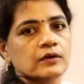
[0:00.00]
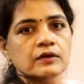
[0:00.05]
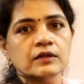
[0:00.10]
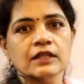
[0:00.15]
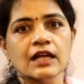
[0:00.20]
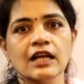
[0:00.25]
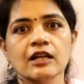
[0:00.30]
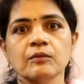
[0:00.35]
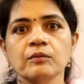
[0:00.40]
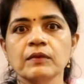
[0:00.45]

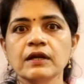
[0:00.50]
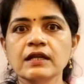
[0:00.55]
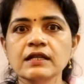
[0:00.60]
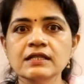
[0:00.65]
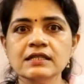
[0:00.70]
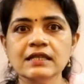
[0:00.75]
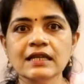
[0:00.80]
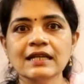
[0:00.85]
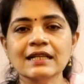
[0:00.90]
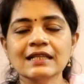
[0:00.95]
That
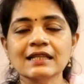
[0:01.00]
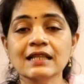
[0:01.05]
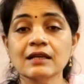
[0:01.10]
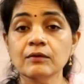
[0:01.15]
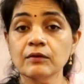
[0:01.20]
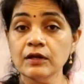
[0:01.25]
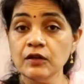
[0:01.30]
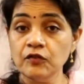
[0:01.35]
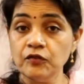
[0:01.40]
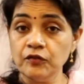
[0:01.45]
means
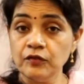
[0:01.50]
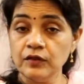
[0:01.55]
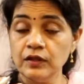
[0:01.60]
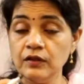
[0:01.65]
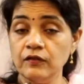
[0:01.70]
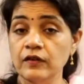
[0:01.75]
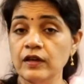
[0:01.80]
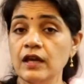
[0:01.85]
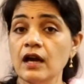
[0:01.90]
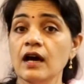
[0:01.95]

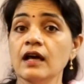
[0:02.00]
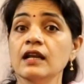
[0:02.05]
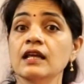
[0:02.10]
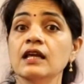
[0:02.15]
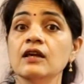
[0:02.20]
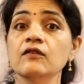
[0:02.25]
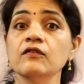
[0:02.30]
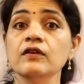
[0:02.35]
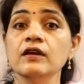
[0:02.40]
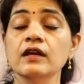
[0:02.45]
if we are
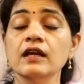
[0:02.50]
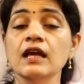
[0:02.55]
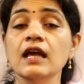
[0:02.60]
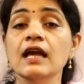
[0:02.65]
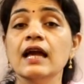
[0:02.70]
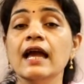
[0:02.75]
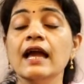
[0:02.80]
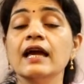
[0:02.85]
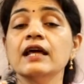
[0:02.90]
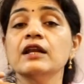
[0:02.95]
giving
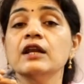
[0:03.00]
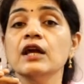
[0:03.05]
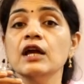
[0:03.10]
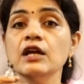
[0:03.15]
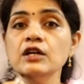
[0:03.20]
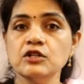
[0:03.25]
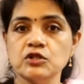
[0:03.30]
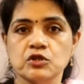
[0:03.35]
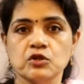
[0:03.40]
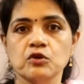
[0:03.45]
a
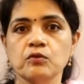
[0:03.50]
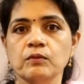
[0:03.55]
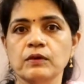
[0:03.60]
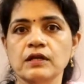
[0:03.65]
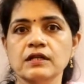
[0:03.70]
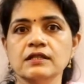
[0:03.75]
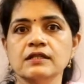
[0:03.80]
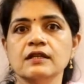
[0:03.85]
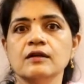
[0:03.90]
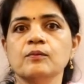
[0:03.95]
ratio,
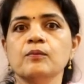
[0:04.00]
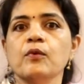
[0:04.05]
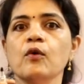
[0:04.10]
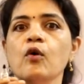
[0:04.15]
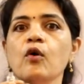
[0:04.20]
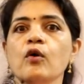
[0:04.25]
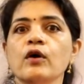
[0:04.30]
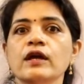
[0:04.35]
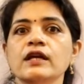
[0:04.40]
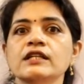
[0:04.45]
means that
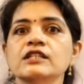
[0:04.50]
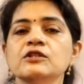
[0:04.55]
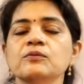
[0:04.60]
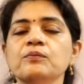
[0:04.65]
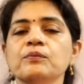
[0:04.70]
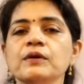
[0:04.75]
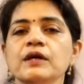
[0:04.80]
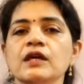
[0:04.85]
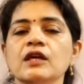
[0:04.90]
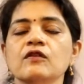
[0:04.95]

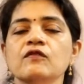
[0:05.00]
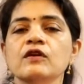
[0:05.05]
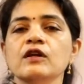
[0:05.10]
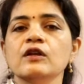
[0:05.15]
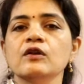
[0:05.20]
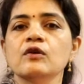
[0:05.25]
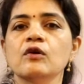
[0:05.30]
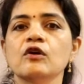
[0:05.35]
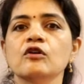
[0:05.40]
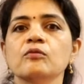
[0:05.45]
point P will
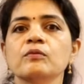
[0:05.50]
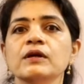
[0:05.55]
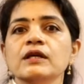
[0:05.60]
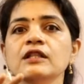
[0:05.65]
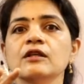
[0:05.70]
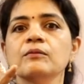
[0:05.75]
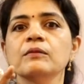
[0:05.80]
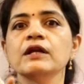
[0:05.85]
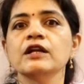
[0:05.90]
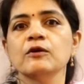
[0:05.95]
not be
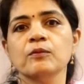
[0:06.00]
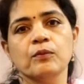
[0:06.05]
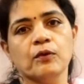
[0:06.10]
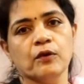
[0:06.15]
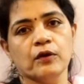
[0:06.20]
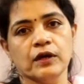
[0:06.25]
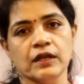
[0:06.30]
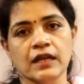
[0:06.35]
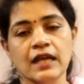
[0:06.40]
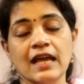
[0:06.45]
the
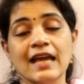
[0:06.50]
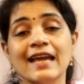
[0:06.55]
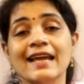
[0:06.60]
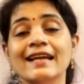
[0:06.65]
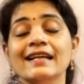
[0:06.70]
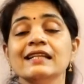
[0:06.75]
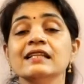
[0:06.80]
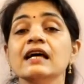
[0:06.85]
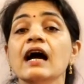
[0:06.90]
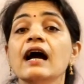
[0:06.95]
midpoint.
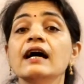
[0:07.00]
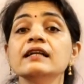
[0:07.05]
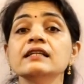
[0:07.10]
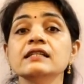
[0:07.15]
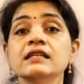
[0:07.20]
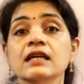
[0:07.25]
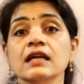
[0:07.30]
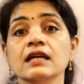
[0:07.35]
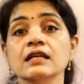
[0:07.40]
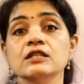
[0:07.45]
In
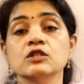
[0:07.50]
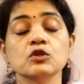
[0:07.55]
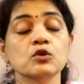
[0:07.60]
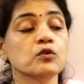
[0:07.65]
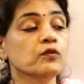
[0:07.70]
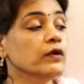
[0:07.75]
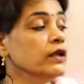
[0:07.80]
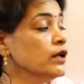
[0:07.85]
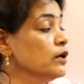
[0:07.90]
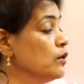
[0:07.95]
that case,
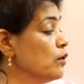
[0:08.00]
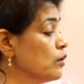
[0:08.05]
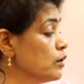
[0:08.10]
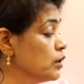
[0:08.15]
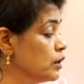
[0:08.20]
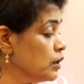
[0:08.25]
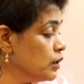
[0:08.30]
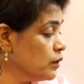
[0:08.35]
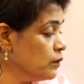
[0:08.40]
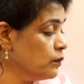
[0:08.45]

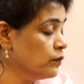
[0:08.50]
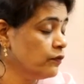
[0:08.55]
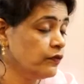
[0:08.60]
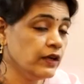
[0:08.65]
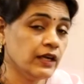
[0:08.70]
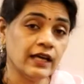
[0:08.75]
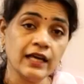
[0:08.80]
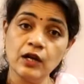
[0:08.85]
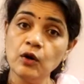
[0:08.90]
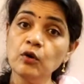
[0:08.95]

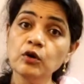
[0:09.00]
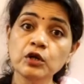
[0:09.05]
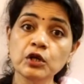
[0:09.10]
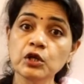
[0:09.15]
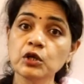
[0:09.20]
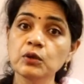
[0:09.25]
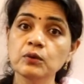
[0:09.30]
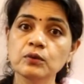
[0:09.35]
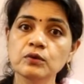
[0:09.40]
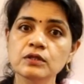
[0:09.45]
we cannot
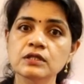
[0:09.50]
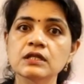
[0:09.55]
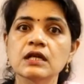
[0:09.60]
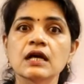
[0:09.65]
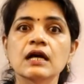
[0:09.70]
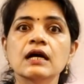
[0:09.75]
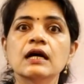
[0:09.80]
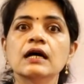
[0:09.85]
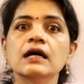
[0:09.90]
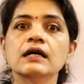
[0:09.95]
use
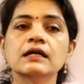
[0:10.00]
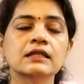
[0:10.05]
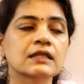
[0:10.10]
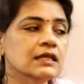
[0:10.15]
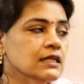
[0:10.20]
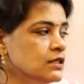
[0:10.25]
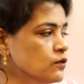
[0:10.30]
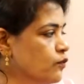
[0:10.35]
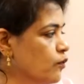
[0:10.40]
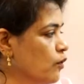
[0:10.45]

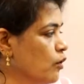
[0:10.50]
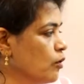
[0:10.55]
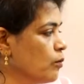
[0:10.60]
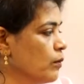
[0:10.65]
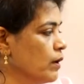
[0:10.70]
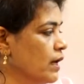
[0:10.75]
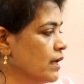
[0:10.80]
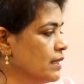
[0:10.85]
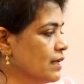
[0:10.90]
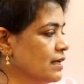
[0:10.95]
this
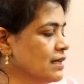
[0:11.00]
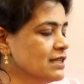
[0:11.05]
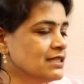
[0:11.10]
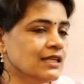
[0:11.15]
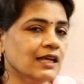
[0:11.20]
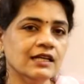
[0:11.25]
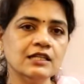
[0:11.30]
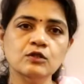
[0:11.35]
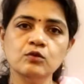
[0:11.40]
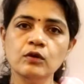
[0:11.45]
formula, that is
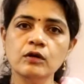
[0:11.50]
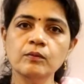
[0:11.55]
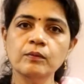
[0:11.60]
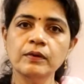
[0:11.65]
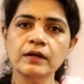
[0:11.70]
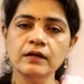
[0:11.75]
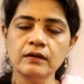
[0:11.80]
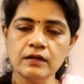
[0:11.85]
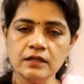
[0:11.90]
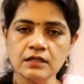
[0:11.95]
x1
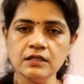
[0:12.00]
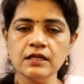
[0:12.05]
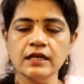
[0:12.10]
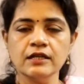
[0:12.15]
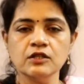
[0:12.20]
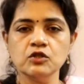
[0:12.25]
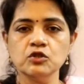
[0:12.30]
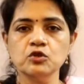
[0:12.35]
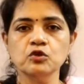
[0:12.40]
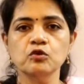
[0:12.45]
plus
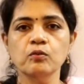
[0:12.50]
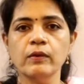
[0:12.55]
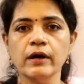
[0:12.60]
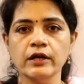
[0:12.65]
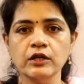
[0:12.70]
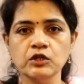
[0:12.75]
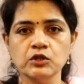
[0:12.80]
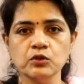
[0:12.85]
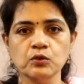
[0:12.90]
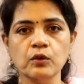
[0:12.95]
x2
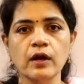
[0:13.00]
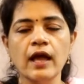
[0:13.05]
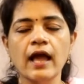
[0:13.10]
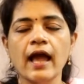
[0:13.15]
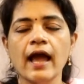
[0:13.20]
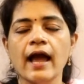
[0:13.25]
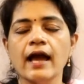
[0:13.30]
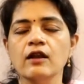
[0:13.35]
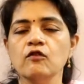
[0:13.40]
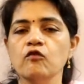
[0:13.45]
by 2
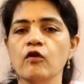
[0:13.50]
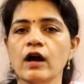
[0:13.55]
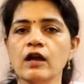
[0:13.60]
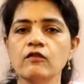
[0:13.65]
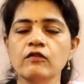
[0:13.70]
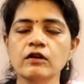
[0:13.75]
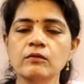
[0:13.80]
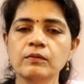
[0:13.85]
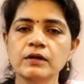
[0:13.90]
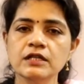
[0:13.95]
and
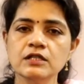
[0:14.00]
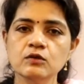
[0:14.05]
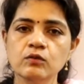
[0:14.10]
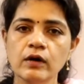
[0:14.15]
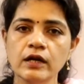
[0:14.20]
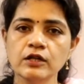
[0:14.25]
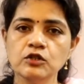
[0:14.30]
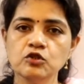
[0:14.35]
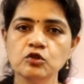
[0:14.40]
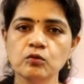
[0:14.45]
y1 plus
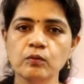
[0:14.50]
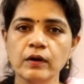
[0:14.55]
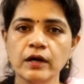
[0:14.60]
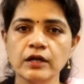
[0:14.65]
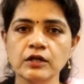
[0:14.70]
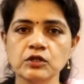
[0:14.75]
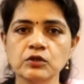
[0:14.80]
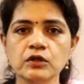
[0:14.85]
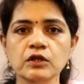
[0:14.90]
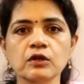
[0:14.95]
y2
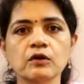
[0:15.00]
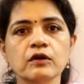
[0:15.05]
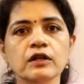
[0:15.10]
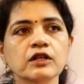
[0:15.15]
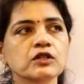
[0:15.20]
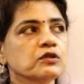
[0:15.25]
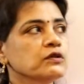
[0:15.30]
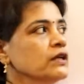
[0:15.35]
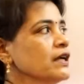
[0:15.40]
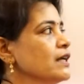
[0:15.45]
by 2 in order
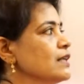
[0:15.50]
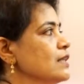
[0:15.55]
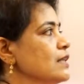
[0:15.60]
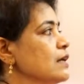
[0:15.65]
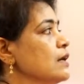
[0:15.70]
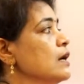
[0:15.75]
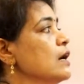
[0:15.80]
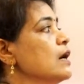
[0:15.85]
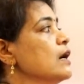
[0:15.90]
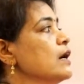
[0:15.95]
to get the